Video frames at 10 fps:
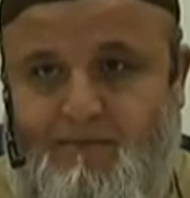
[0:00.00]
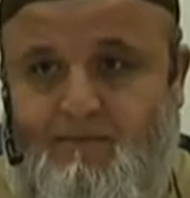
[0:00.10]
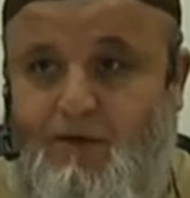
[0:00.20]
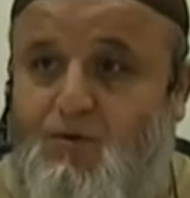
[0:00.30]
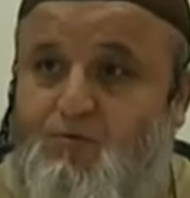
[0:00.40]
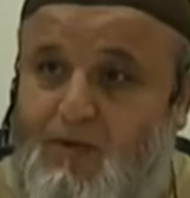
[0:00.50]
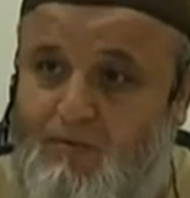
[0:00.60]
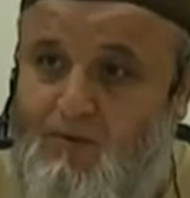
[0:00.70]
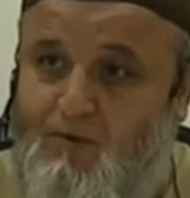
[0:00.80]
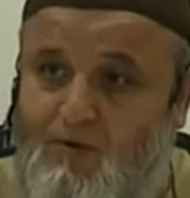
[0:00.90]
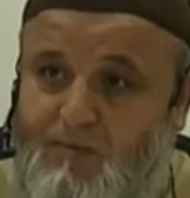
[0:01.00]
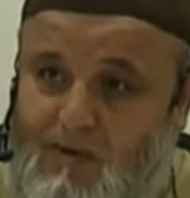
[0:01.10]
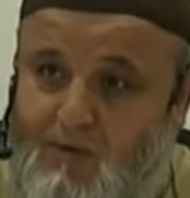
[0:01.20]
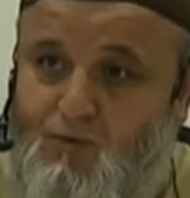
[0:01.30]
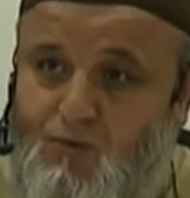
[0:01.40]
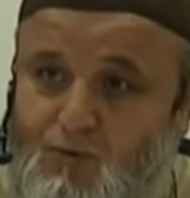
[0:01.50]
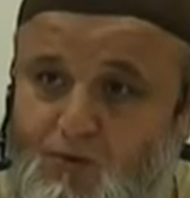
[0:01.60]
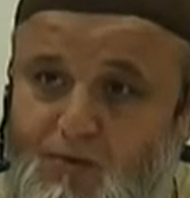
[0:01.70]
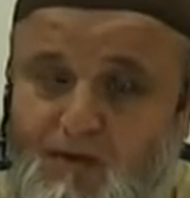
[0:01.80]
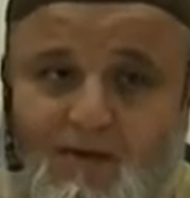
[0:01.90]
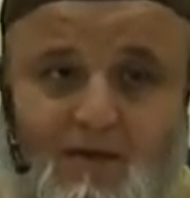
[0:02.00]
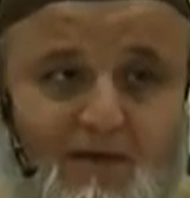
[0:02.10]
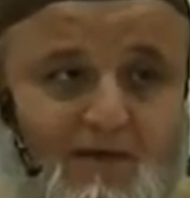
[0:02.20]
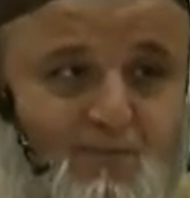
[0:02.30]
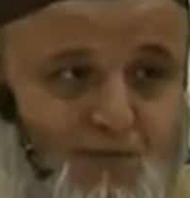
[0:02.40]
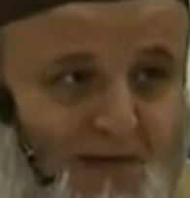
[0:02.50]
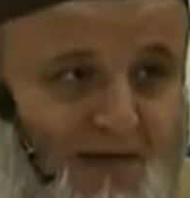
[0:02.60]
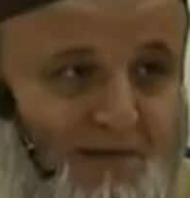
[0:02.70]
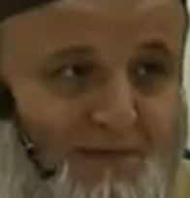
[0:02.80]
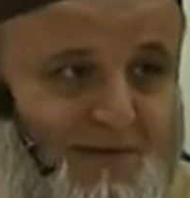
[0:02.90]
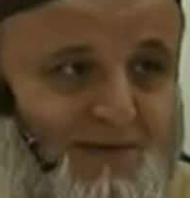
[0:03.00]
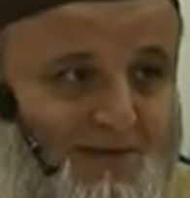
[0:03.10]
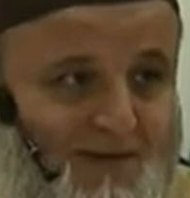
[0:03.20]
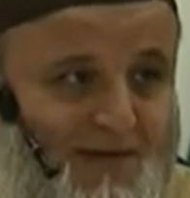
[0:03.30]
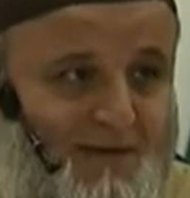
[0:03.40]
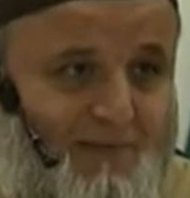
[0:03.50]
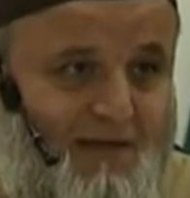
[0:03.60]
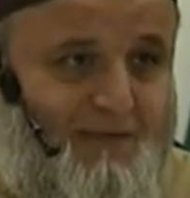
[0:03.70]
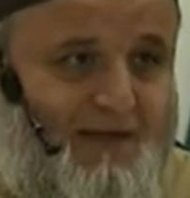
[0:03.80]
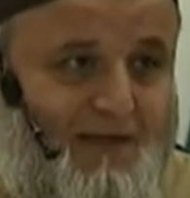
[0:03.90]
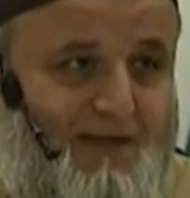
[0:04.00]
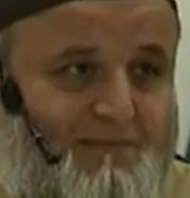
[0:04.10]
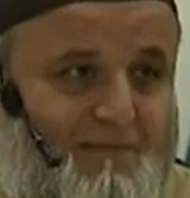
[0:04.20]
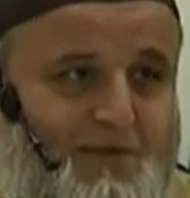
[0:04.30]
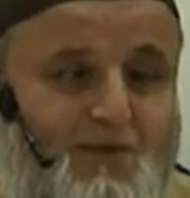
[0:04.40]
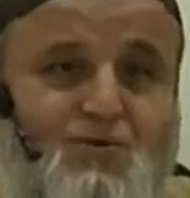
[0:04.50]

When you're making wudu, it is mustahab, sunnah, part of the adab,